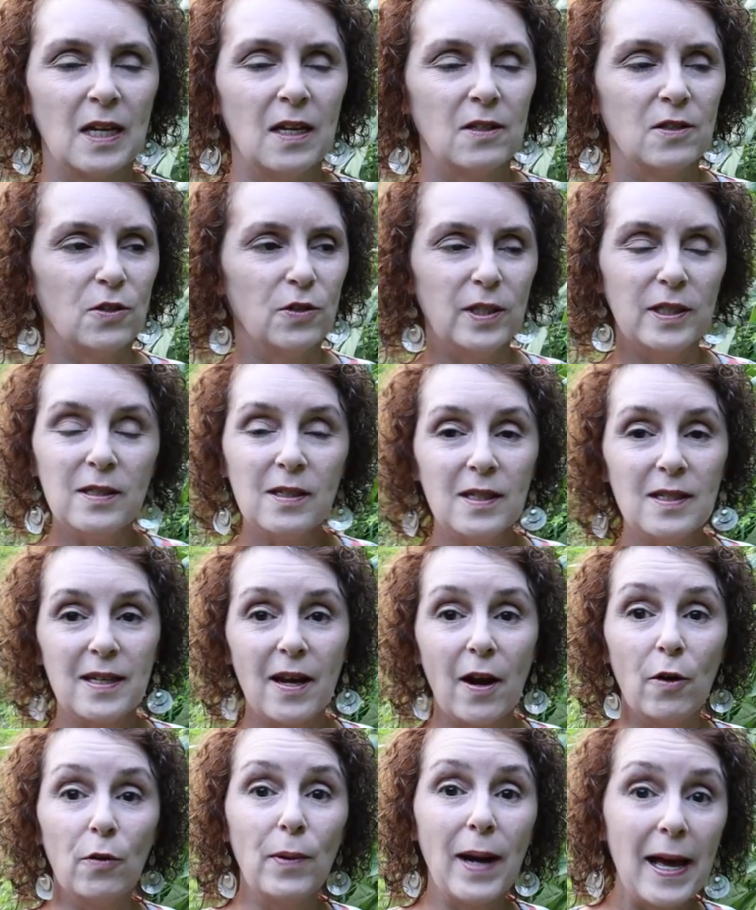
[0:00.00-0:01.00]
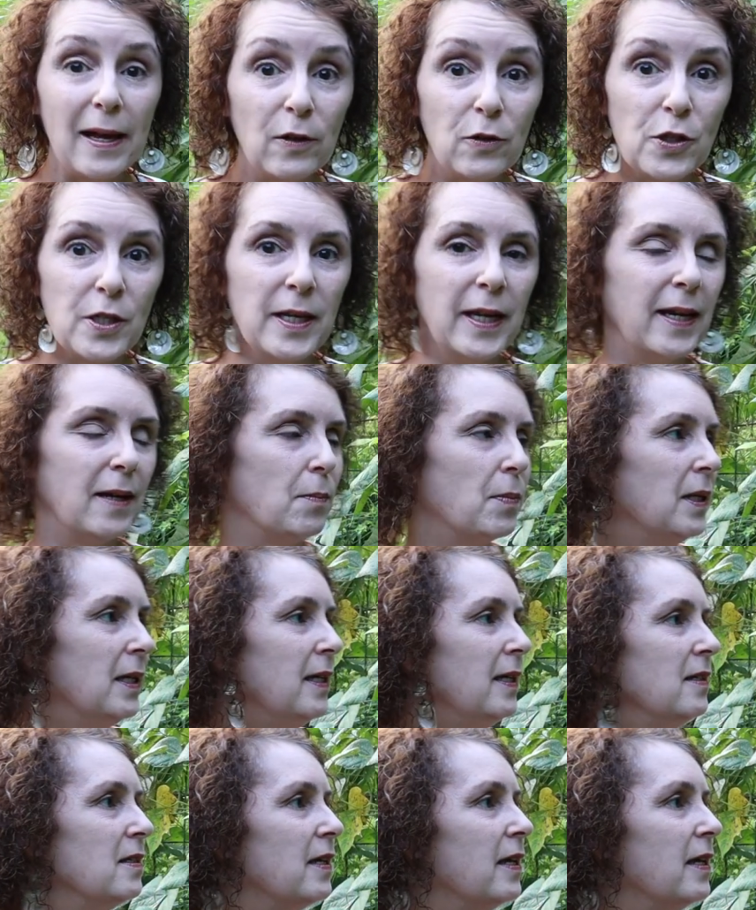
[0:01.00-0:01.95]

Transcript: So this is our rattlesnake beans,